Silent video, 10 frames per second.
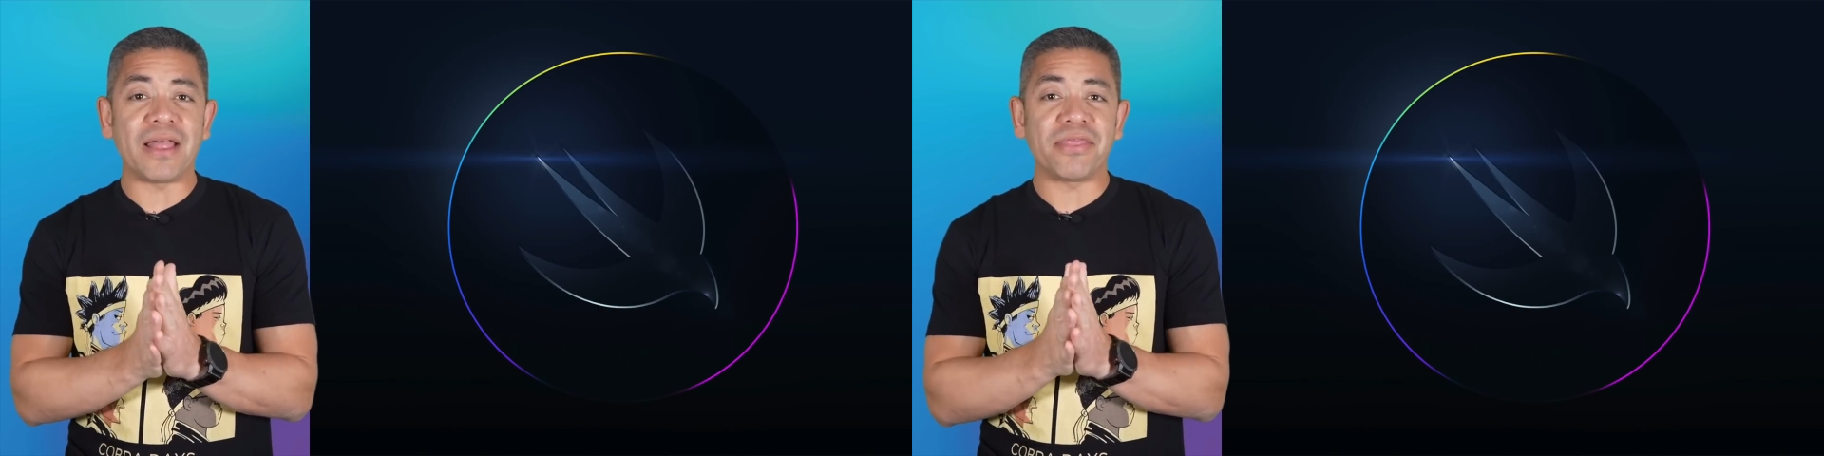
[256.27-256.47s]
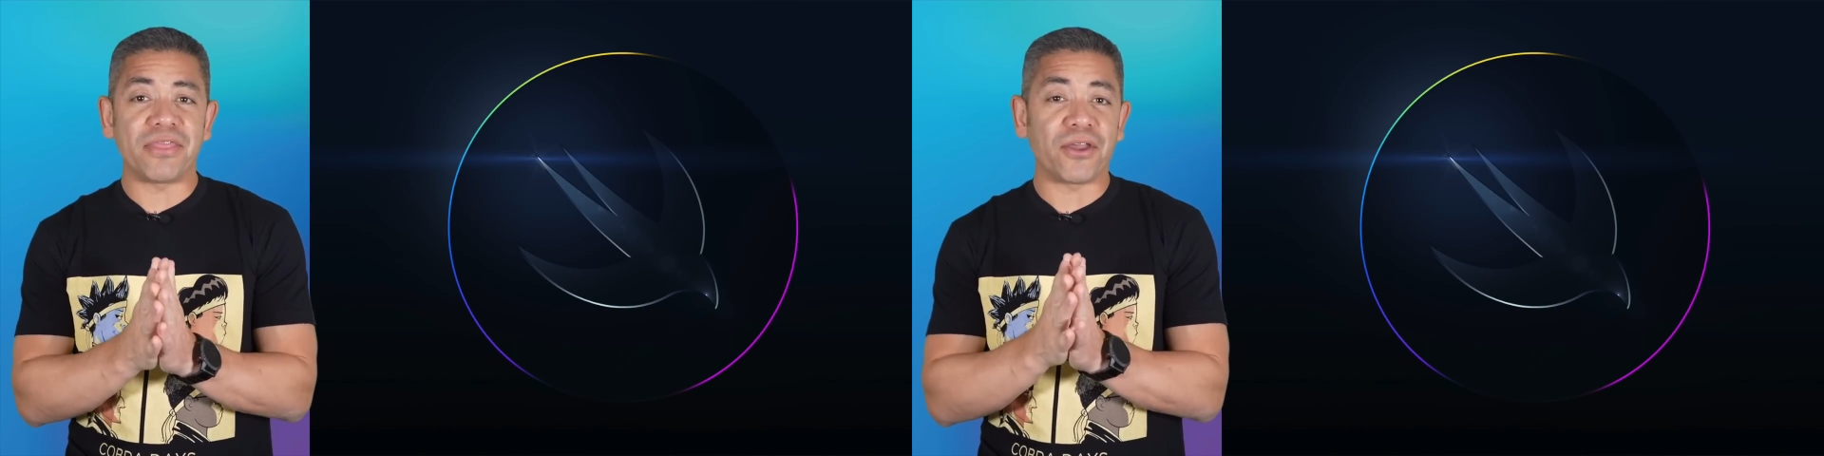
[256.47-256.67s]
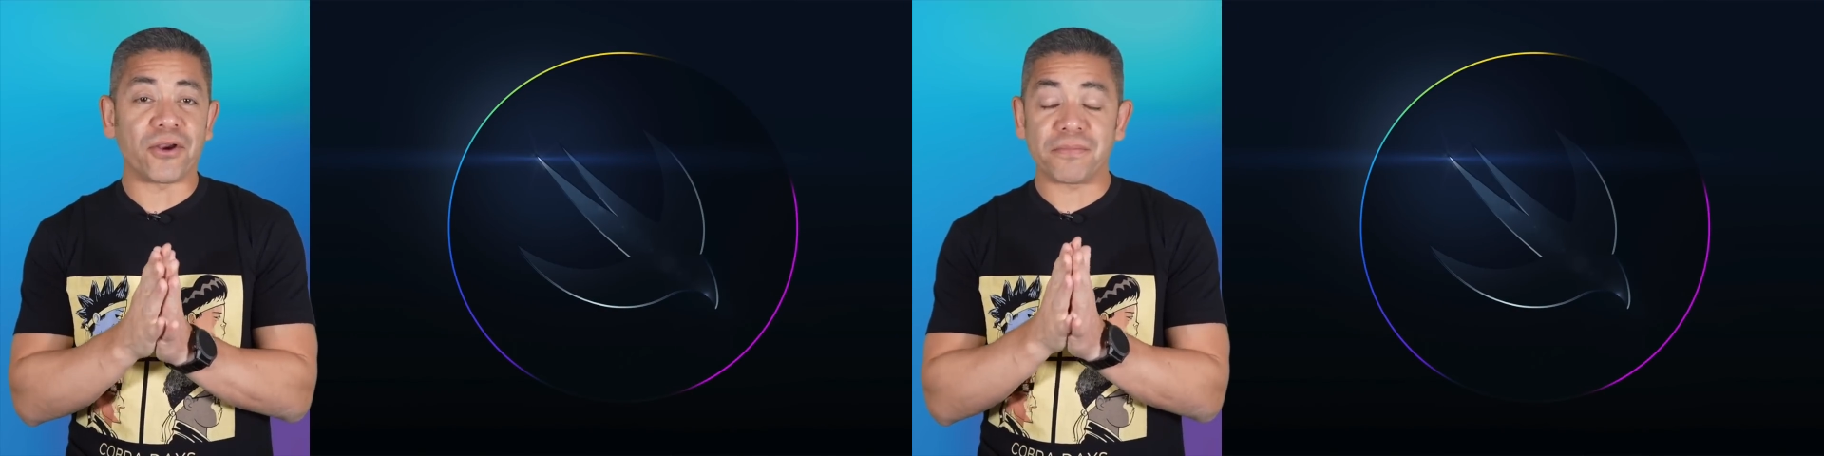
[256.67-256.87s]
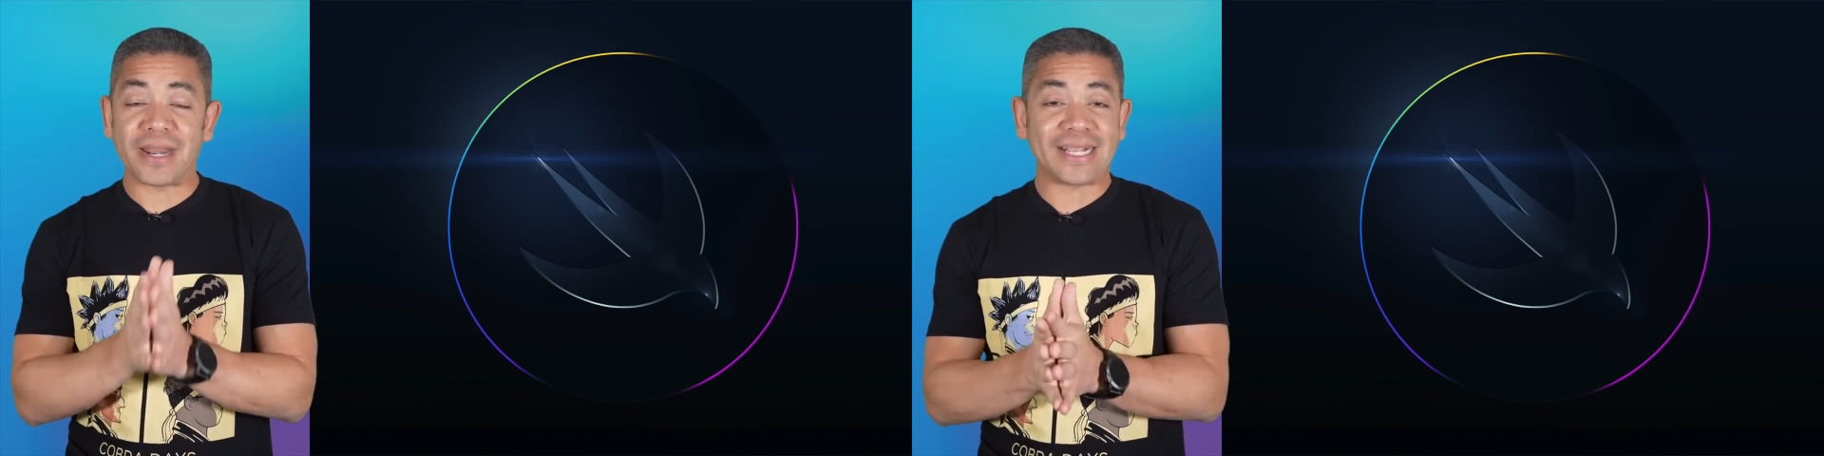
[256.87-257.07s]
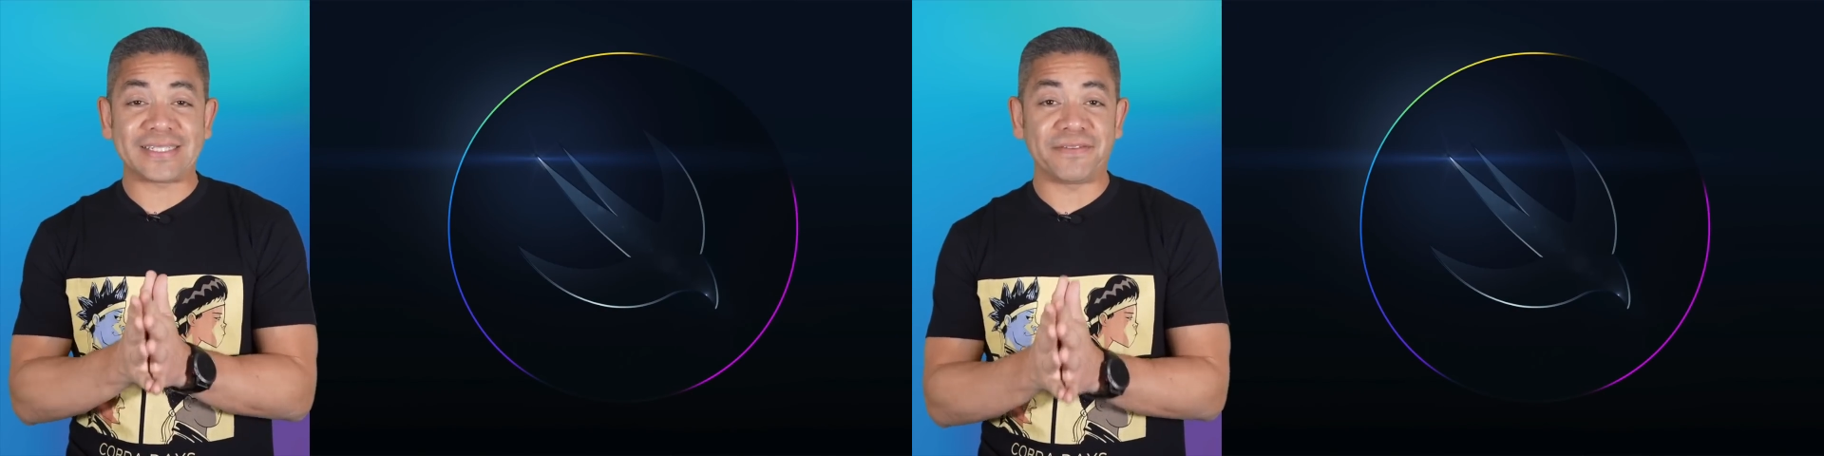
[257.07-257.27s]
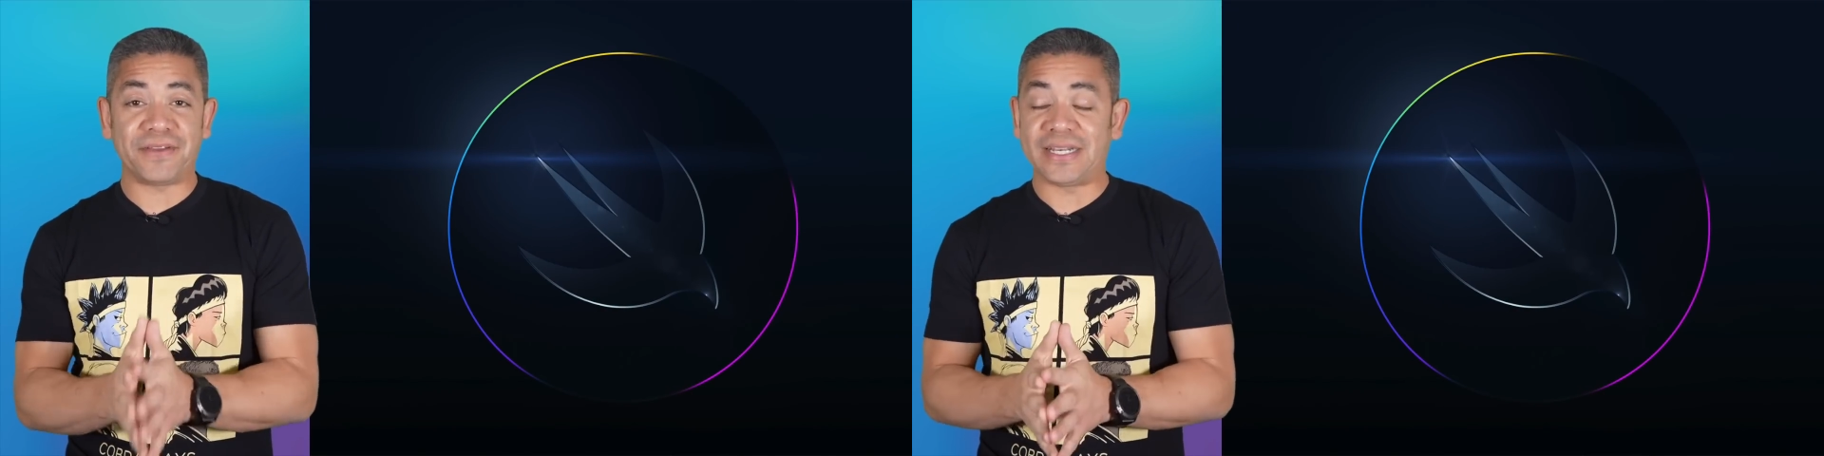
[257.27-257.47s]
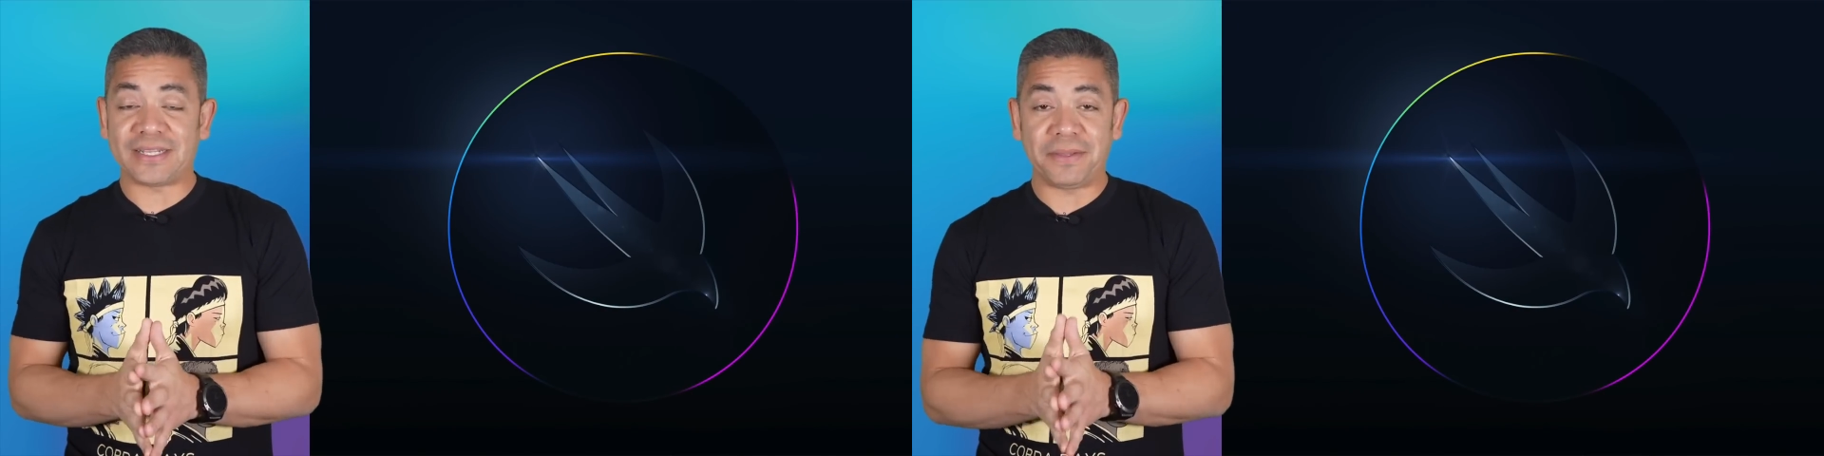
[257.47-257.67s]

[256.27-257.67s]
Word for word: and their next event.